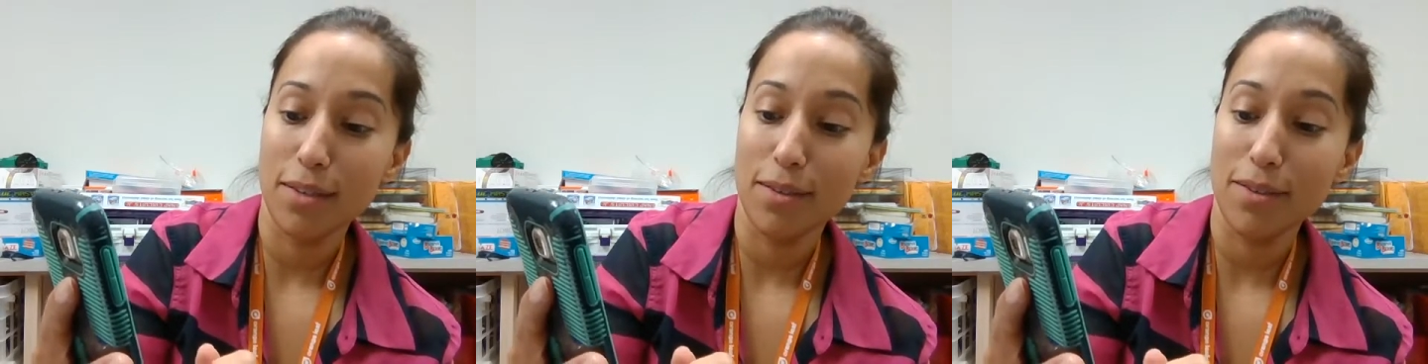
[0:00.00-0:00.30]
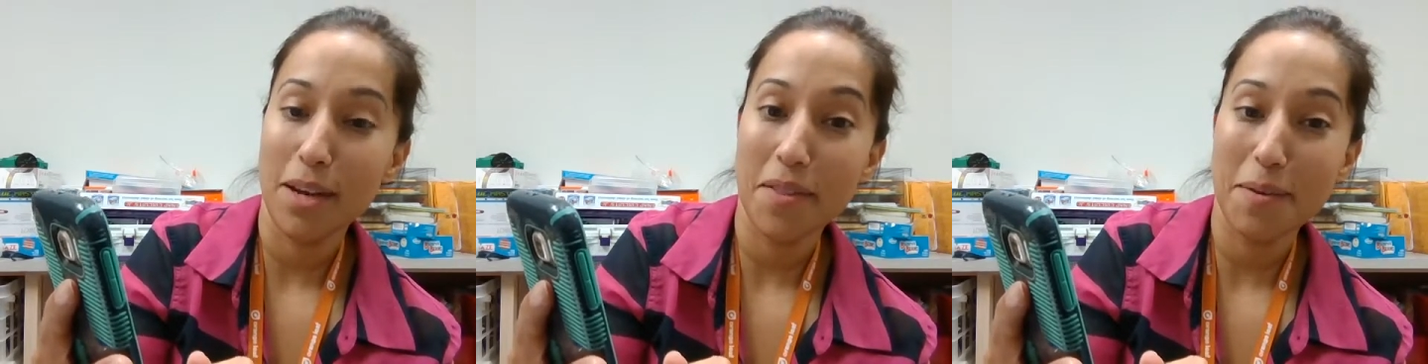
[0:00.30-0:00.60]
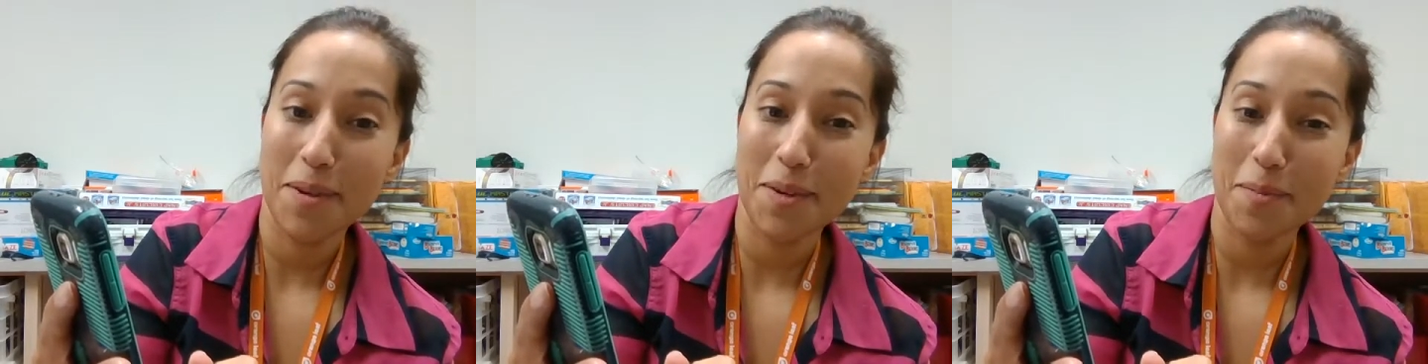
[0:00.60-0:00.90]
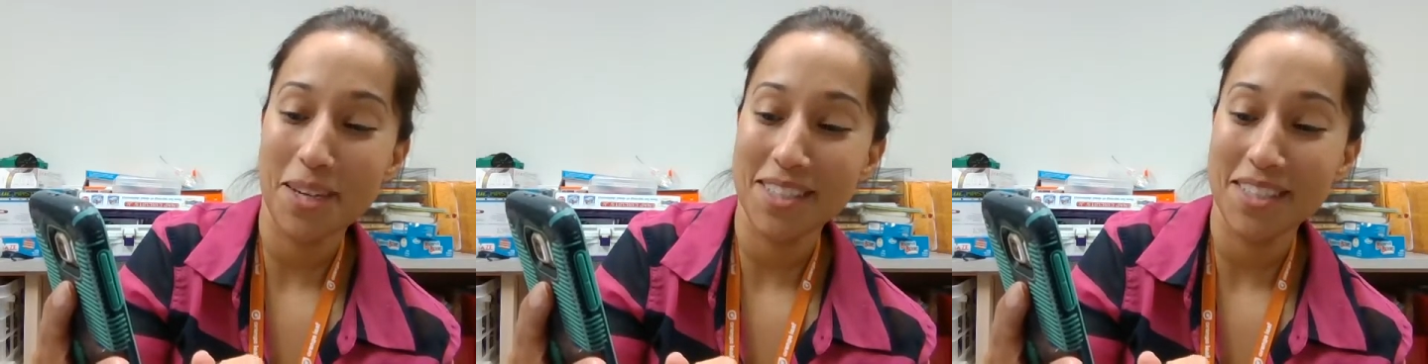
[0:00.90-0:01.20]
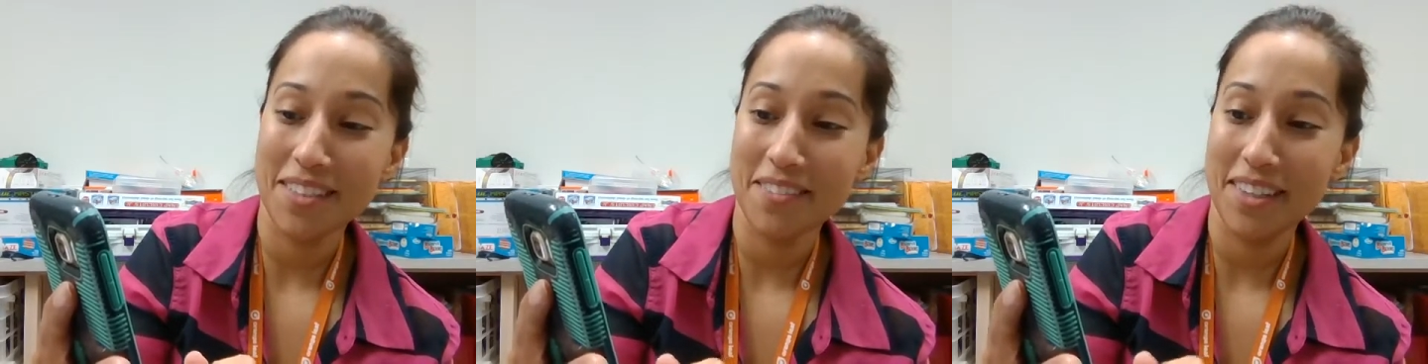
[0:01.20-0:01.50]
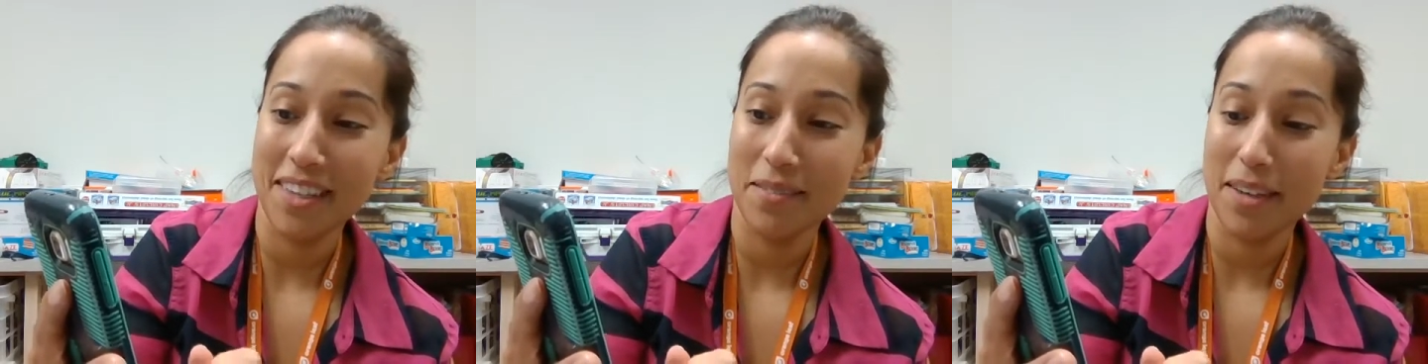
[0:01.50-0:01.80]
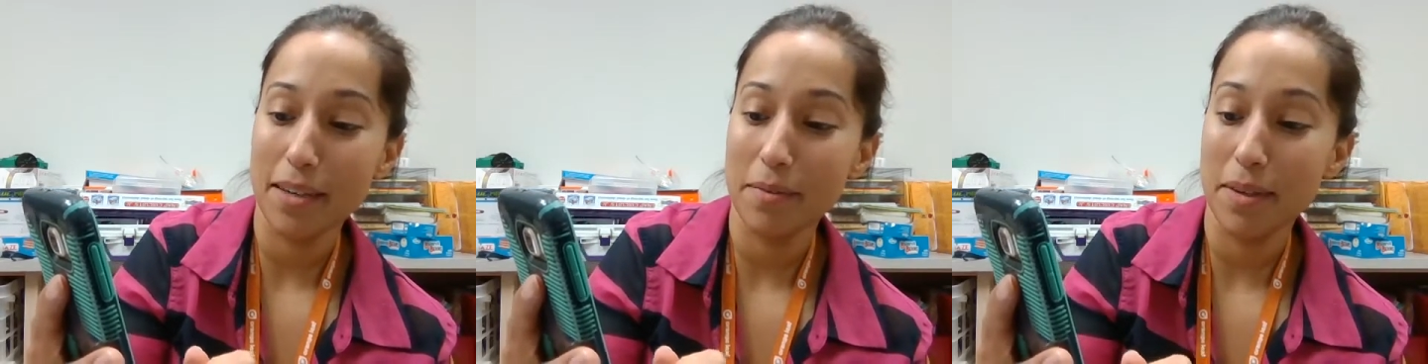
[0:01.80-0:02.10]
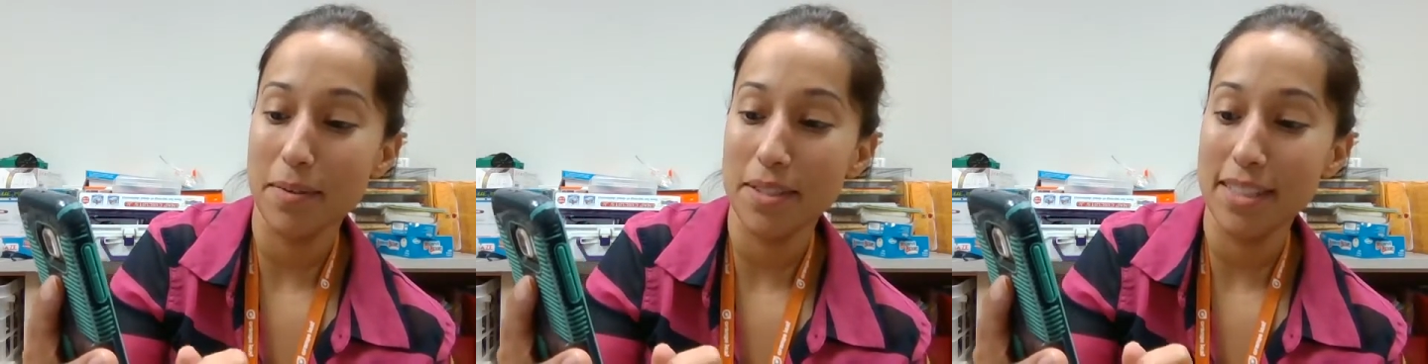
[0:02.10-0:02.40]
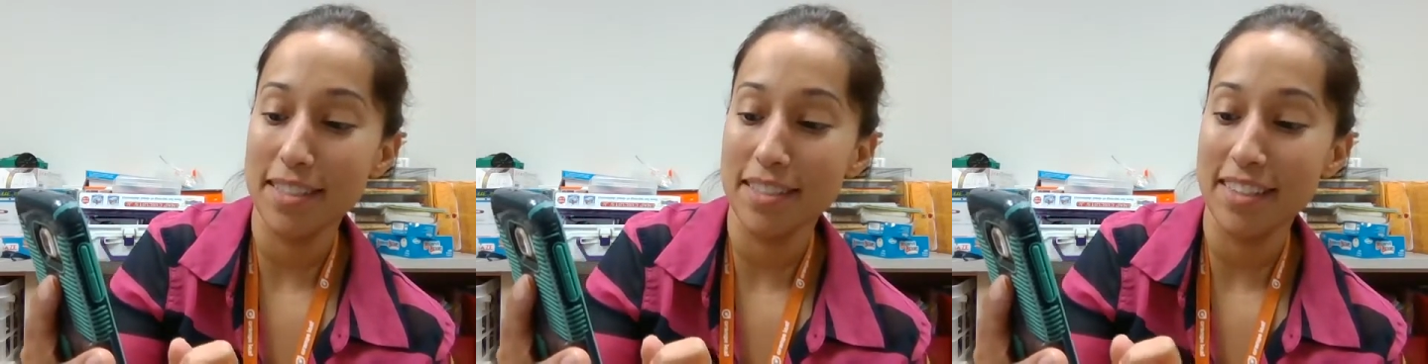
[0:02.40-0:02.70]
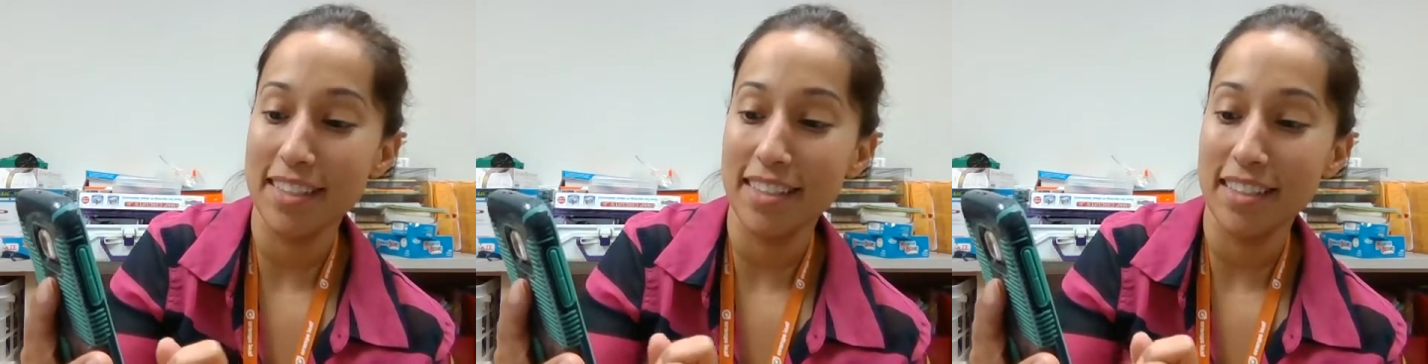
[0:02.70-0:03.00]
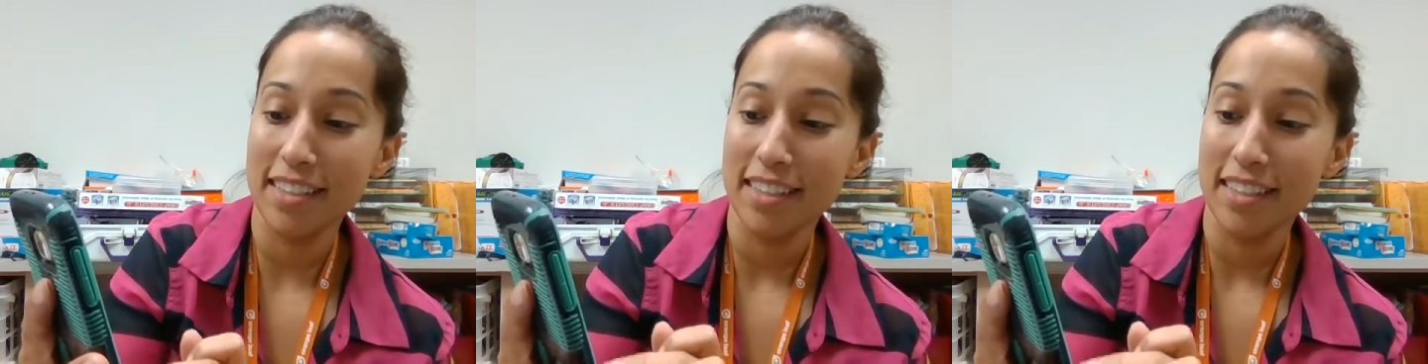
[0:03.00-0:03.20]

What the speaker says: Oh, now that I'm under pressure, I feel like I'm not going to be able to do it.